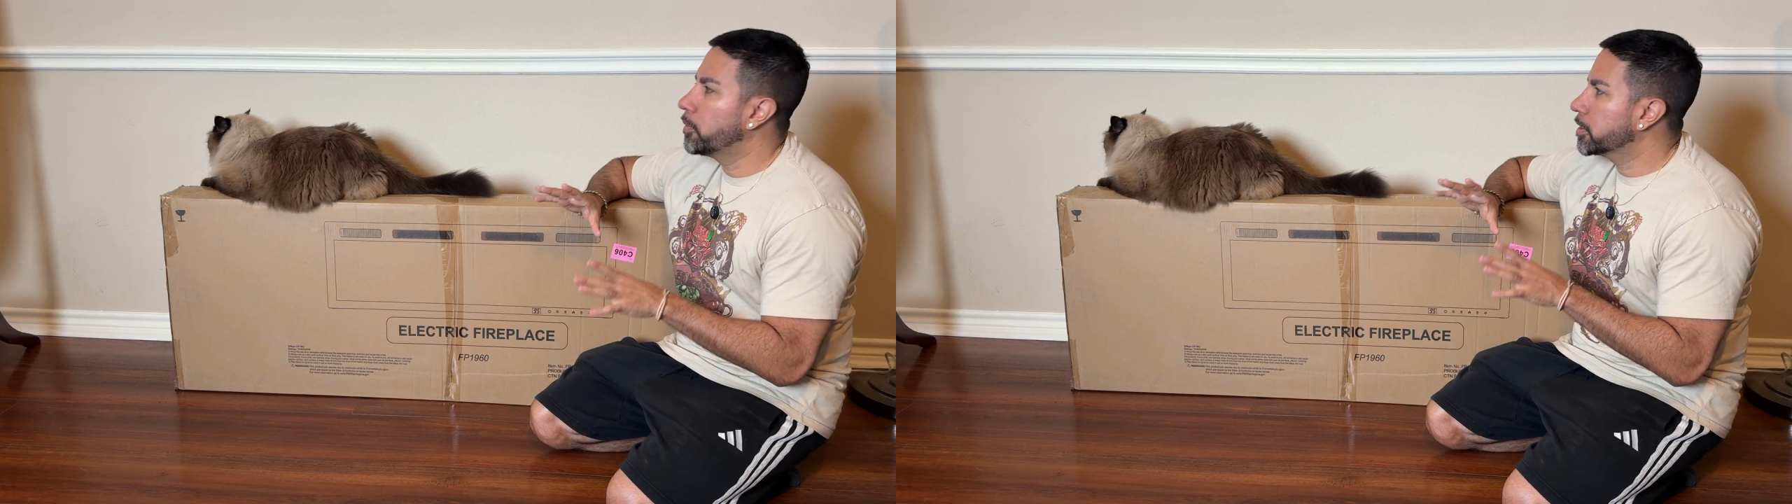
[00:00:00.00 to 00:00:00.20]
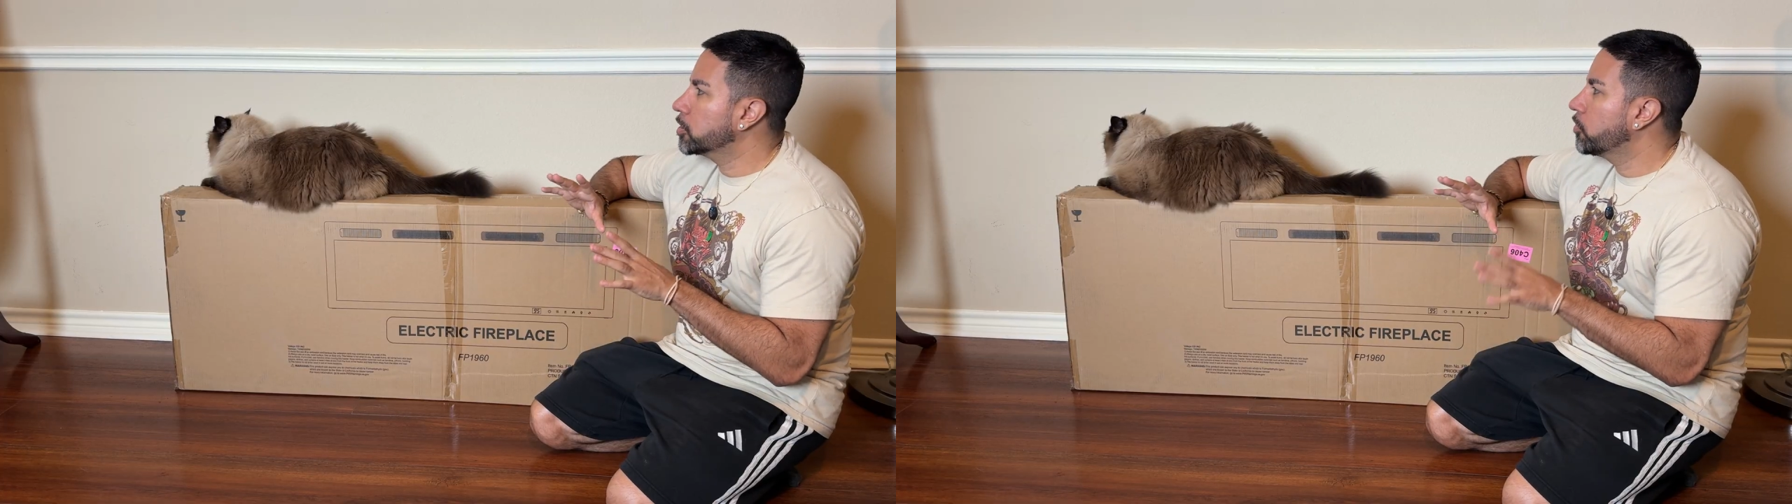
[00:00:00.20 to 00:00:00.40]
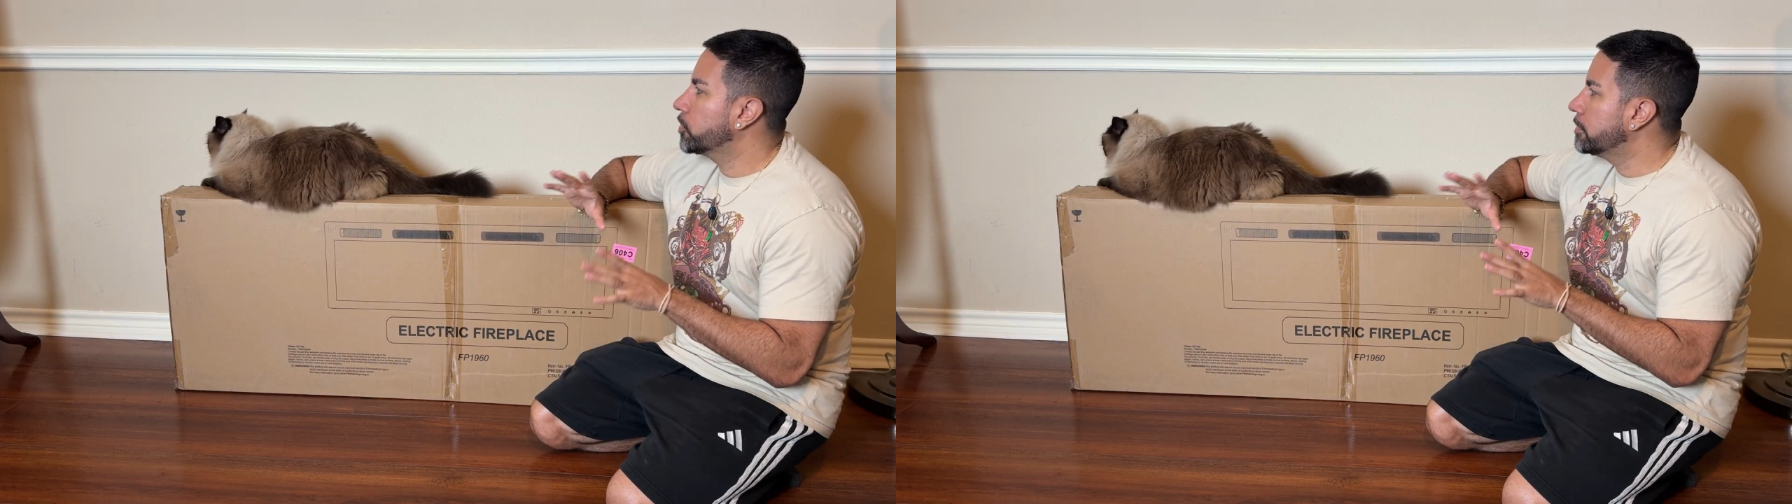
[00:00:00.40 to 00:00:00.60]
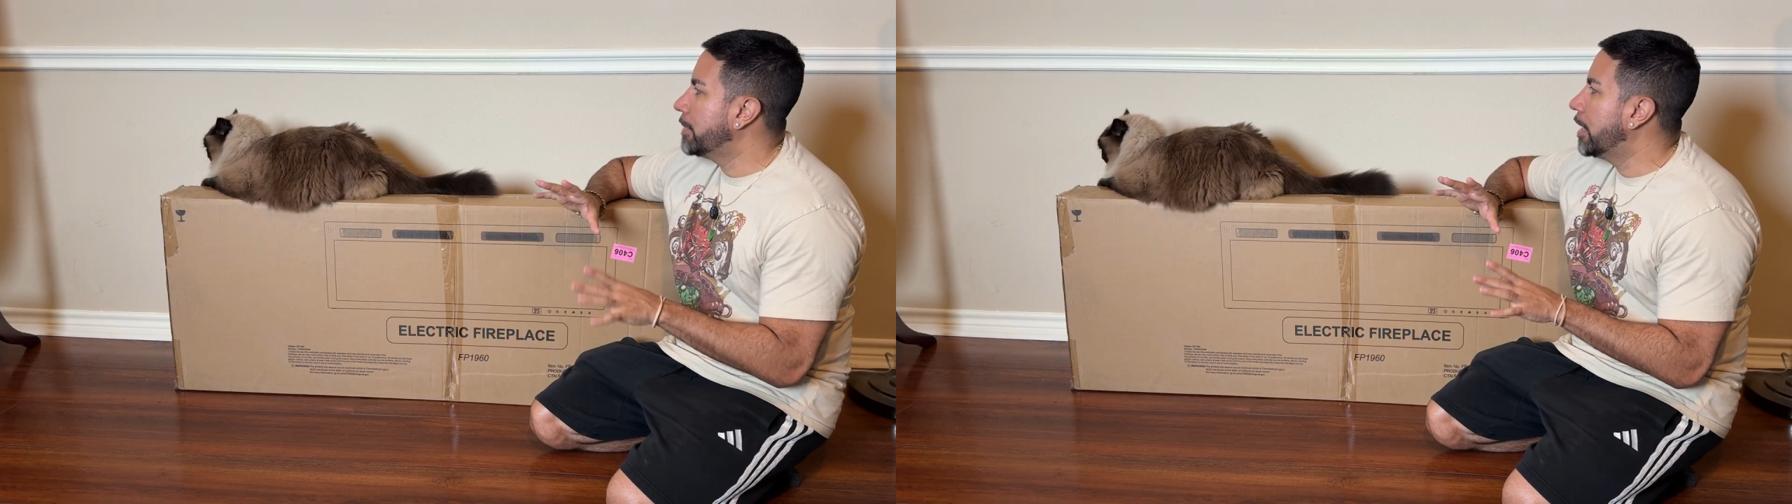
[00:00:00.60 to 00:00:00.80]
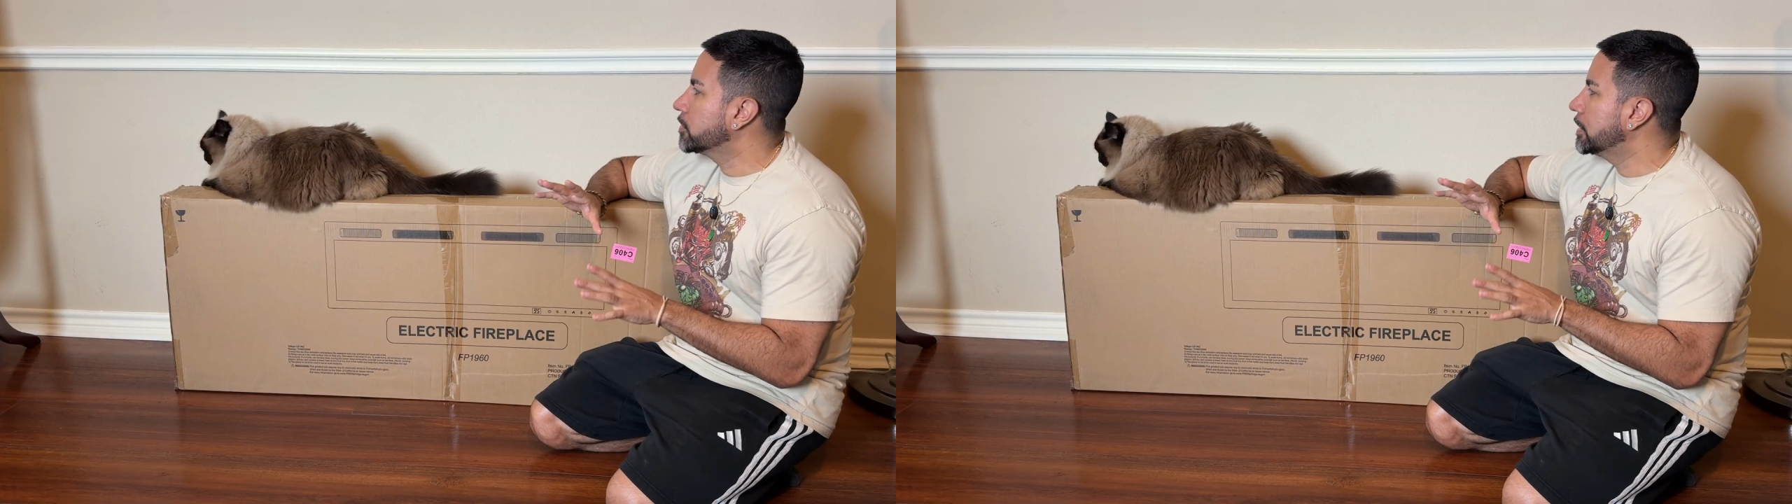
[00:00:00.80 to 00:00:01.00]
We're gonna go for the
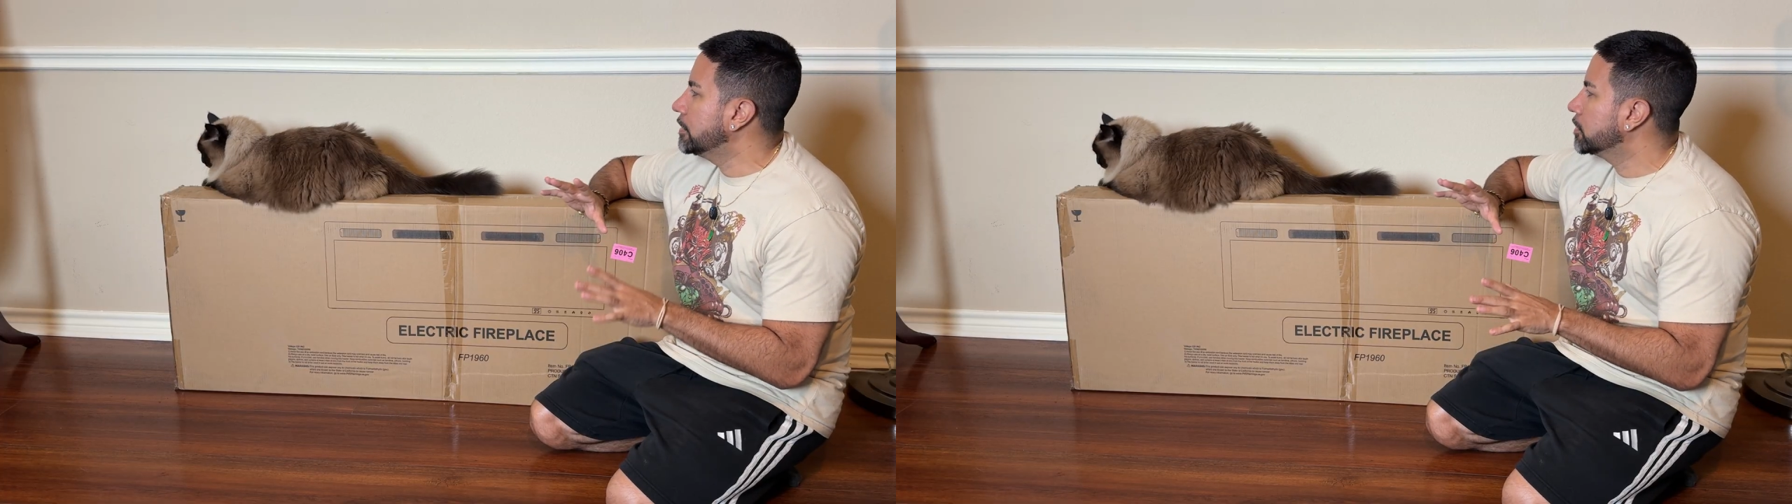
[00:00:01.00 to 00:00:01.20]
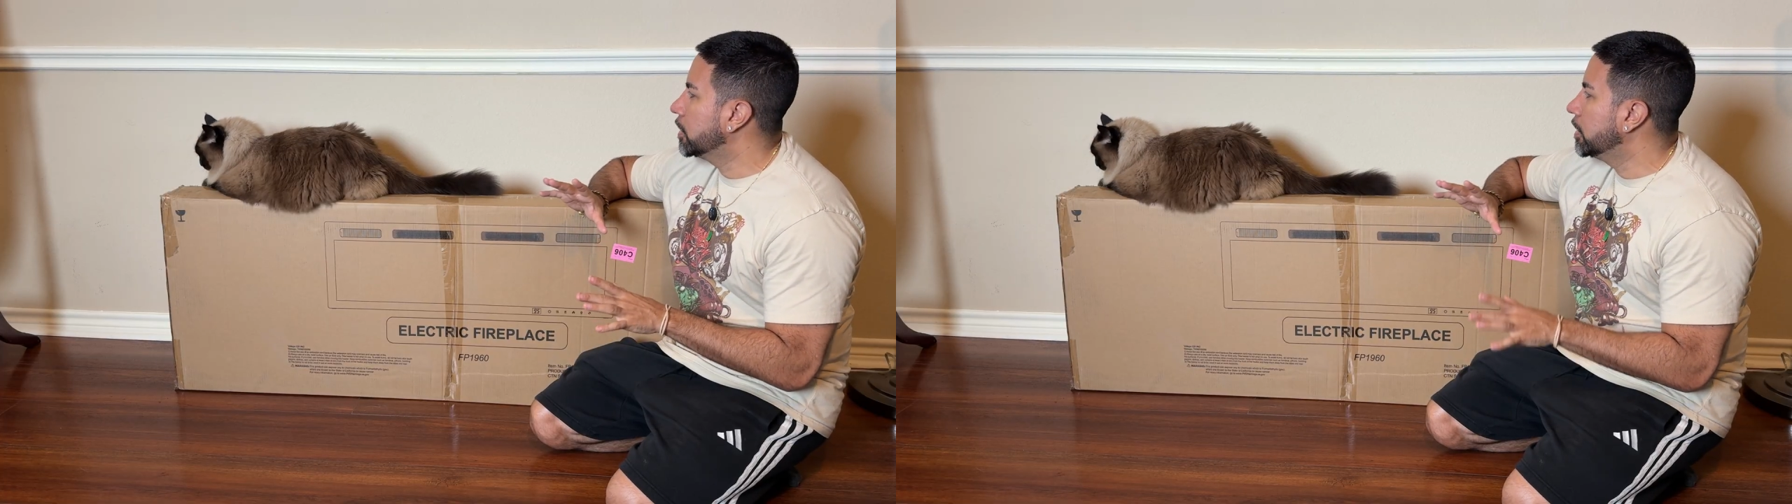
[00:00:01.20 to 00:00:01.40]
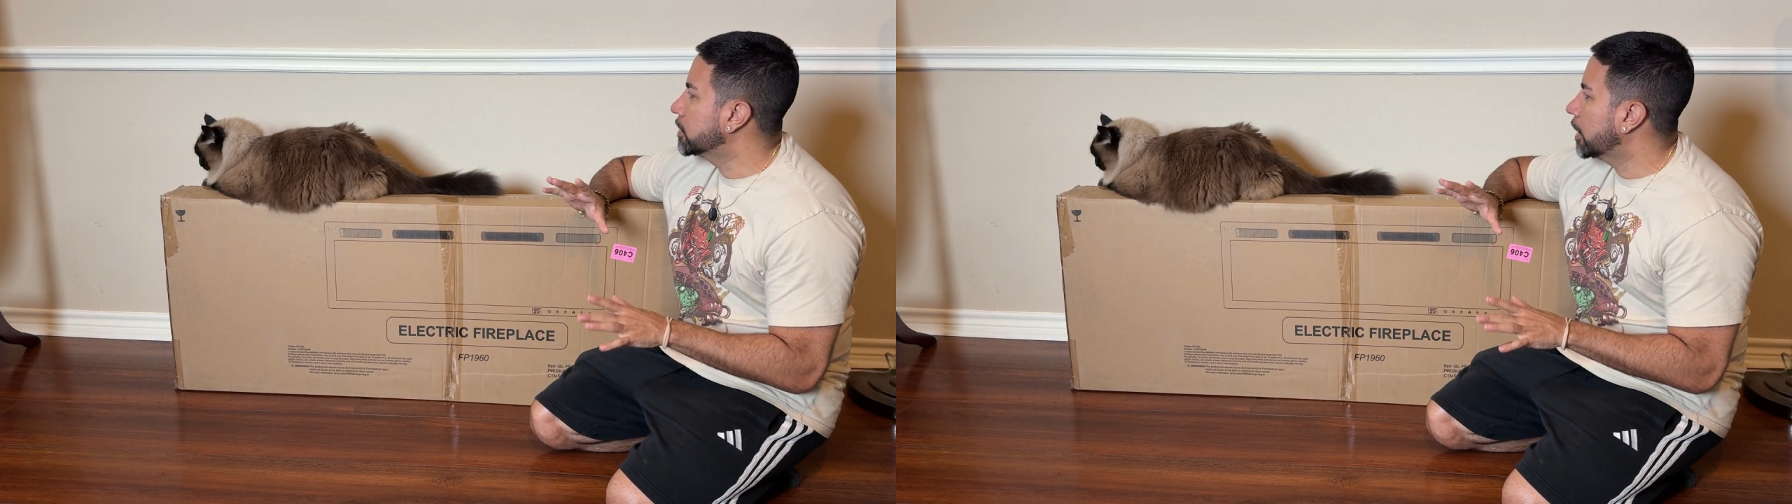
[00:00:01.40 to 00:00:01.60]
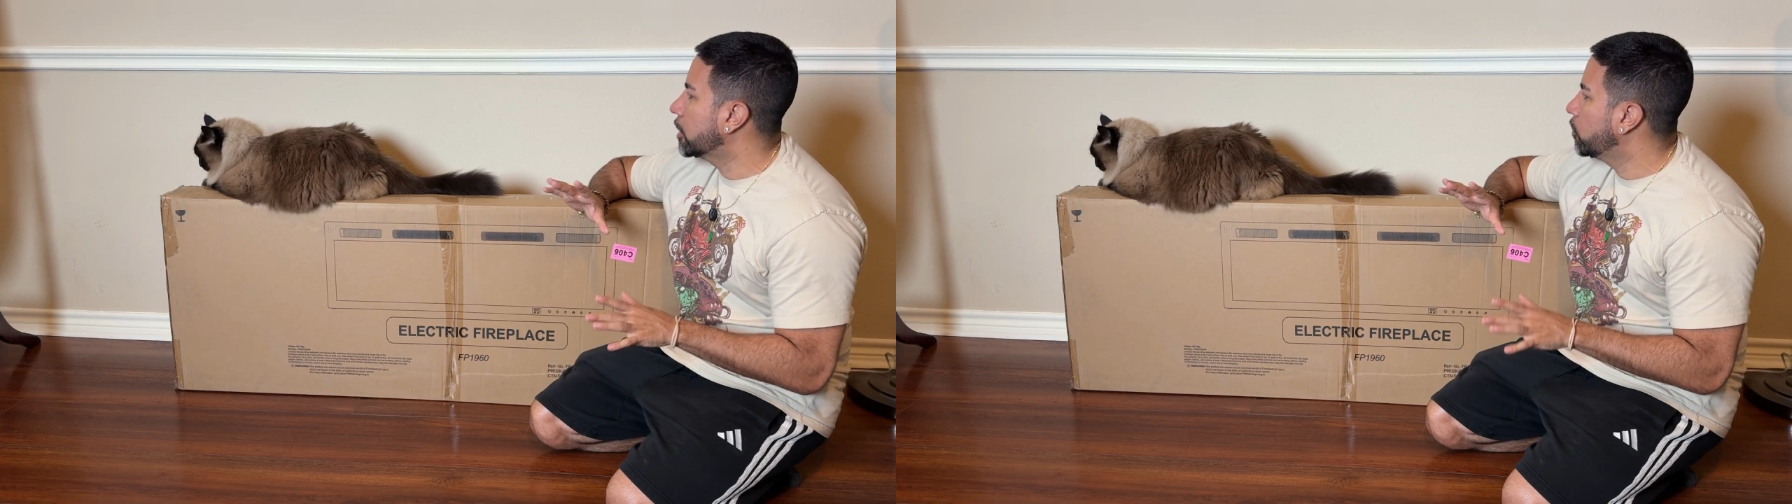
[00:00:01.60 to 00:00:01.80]
mounting because I